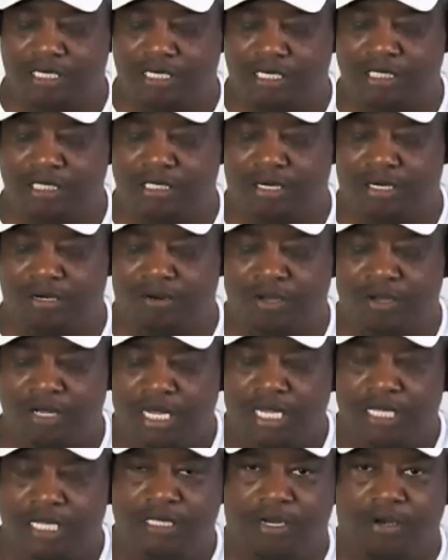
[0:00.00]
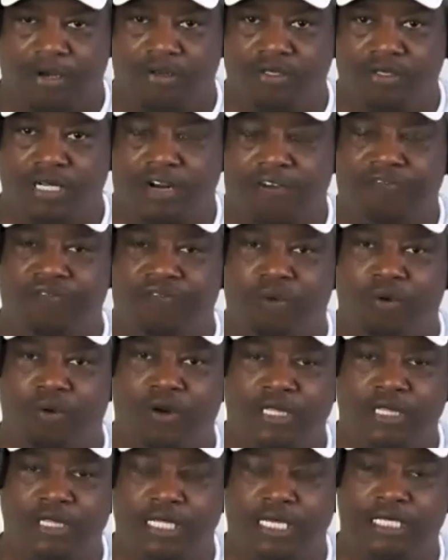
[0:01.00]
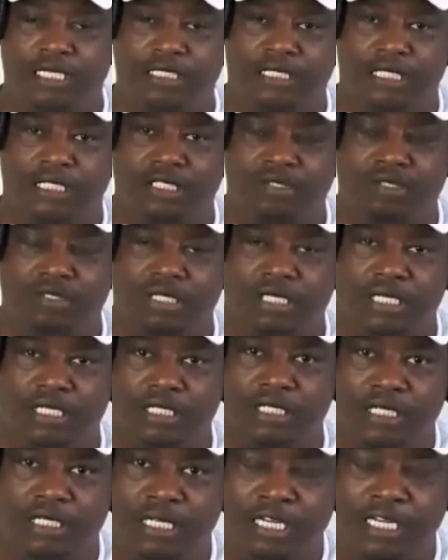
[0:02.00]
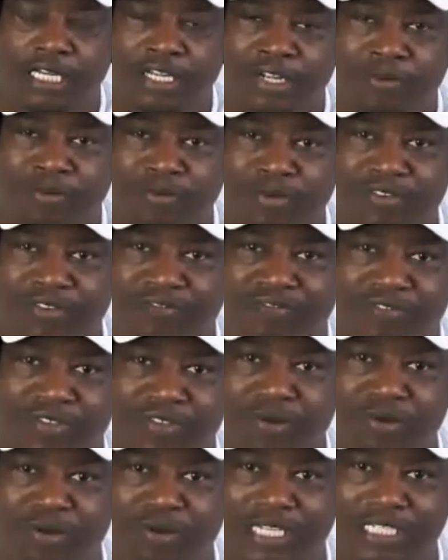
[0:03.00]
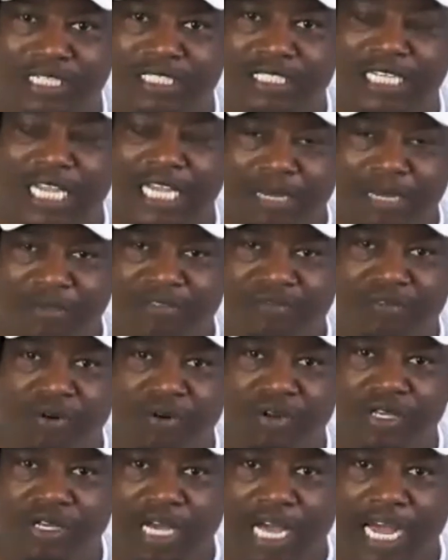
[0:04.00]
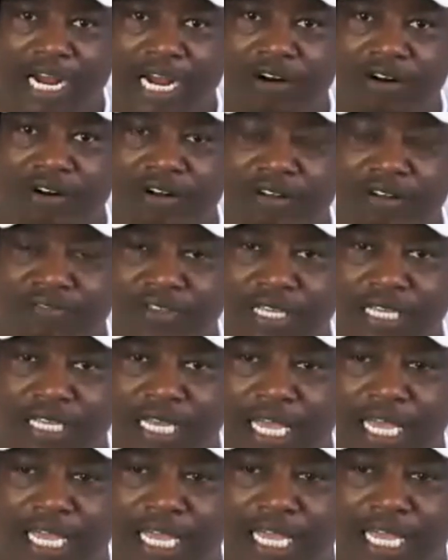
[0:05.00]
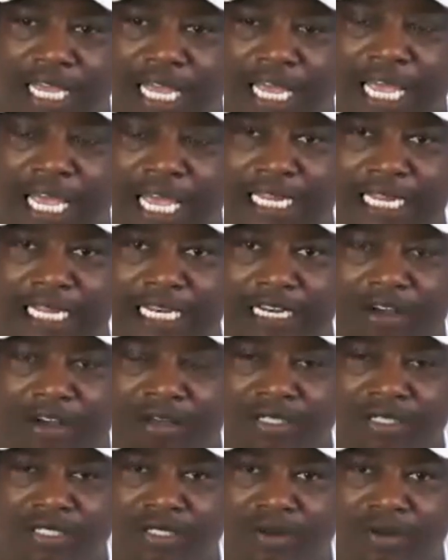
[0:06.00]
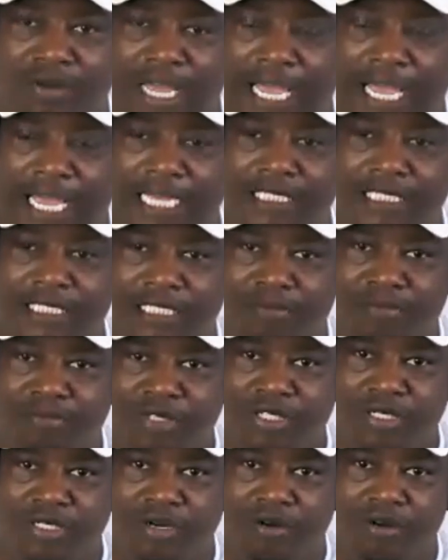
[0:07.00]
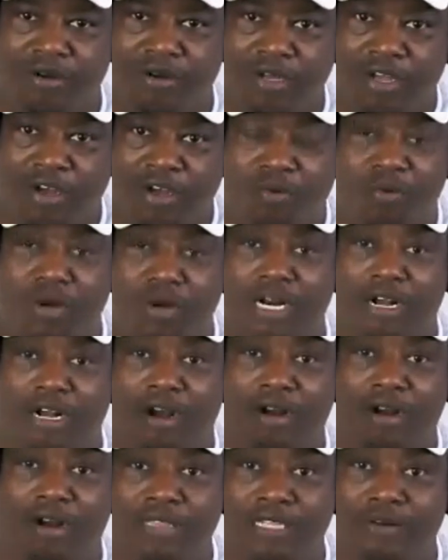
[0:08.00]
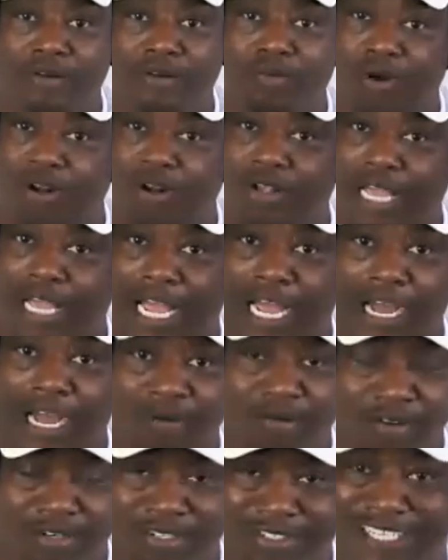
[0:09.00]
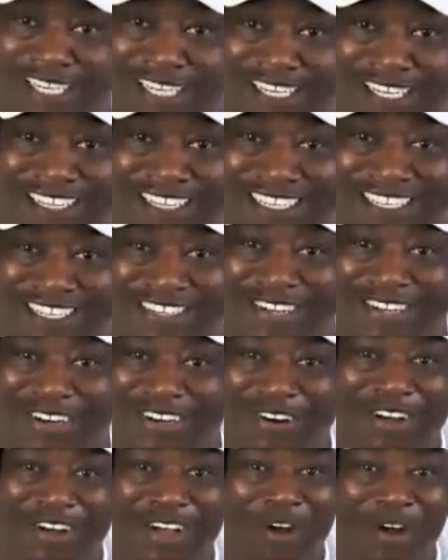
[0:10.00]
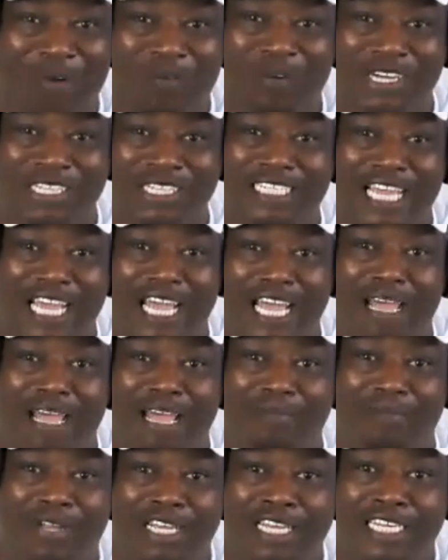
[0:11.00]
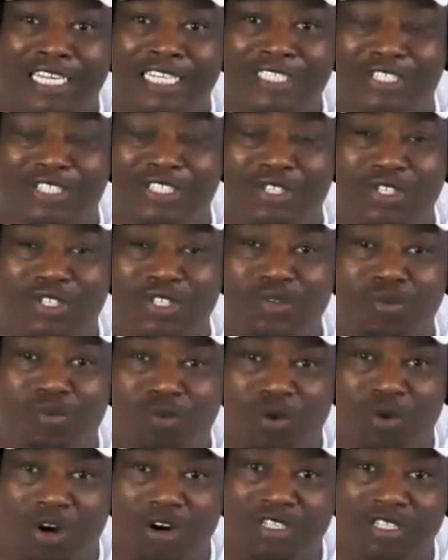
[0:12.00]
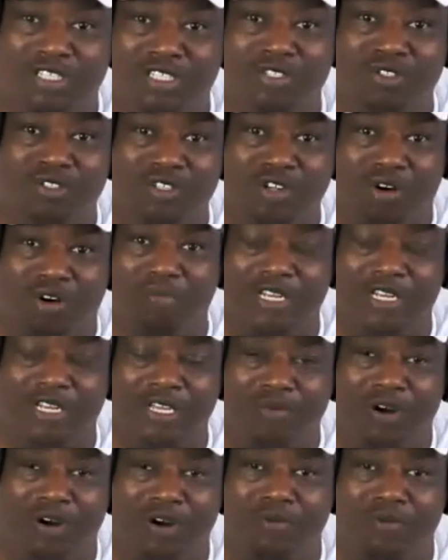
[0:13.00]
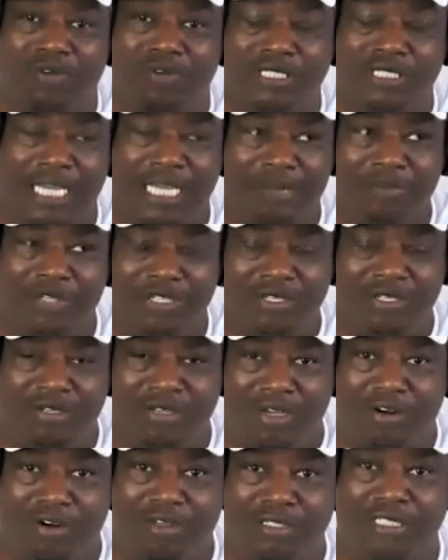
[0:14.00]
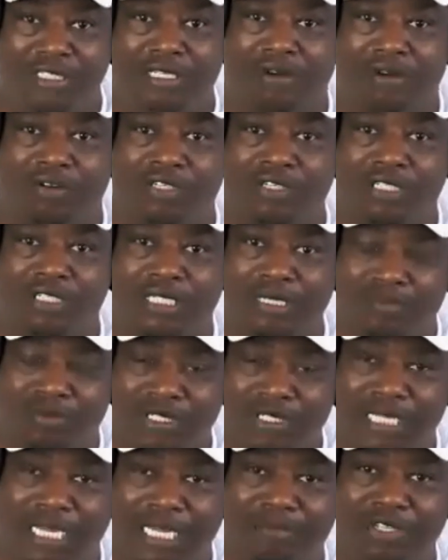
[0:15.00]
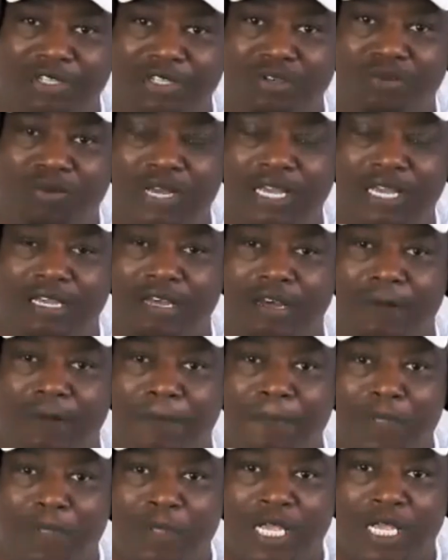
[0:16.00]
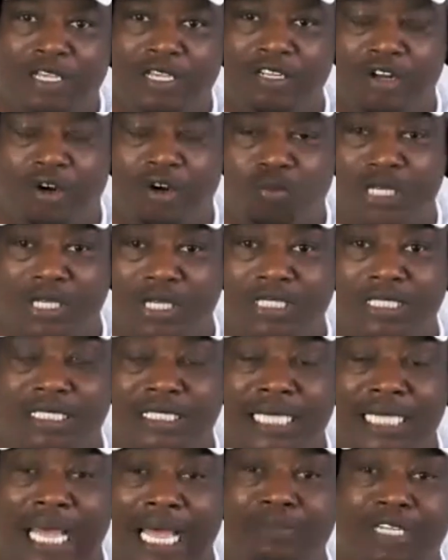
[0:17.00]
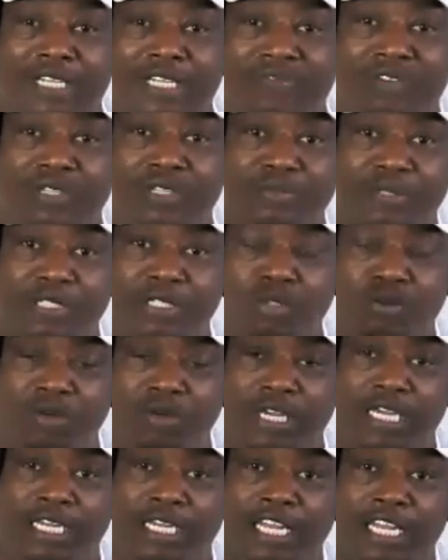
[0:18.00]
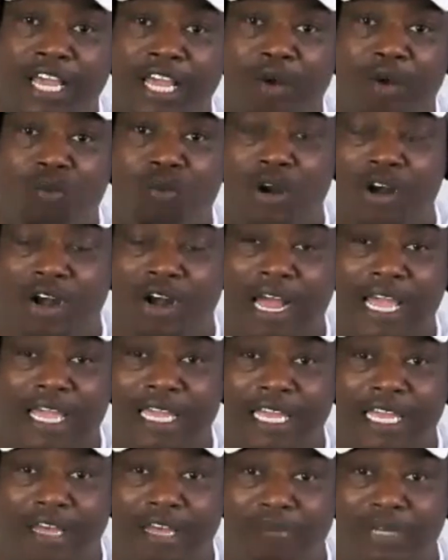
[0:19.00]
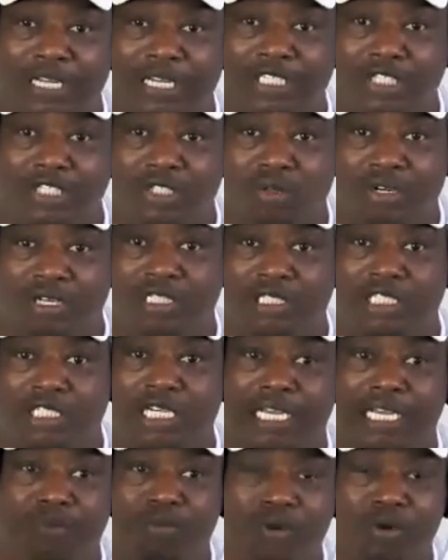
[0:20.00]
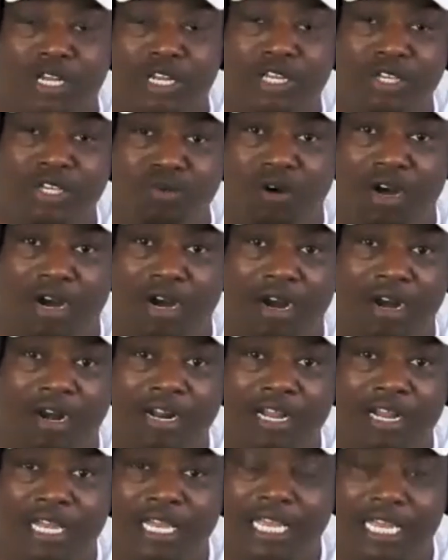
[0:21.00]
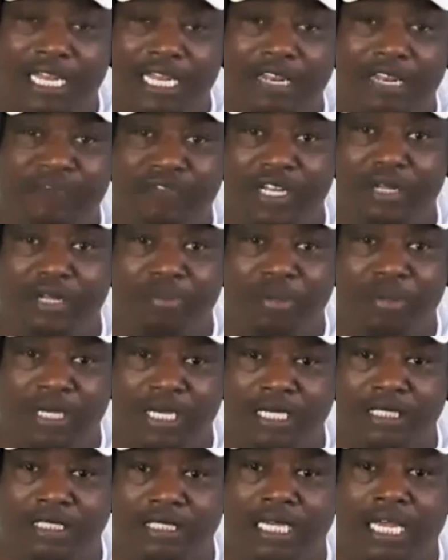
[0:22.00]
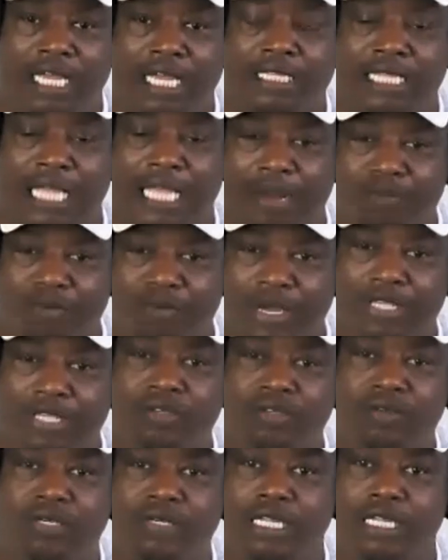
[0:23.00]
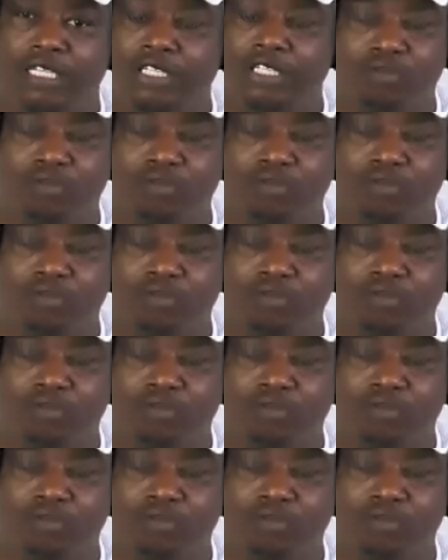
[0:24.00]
So those are 4 things that you can review and check before you hire a VA. And then also ask them, you know, what are their work hours? You know, what time do you work? Do you normally work? What time do you go to sleep? What time do you wake up? You know, what's the time difference between where I am in Georgia and where you are in the Philippines? That way you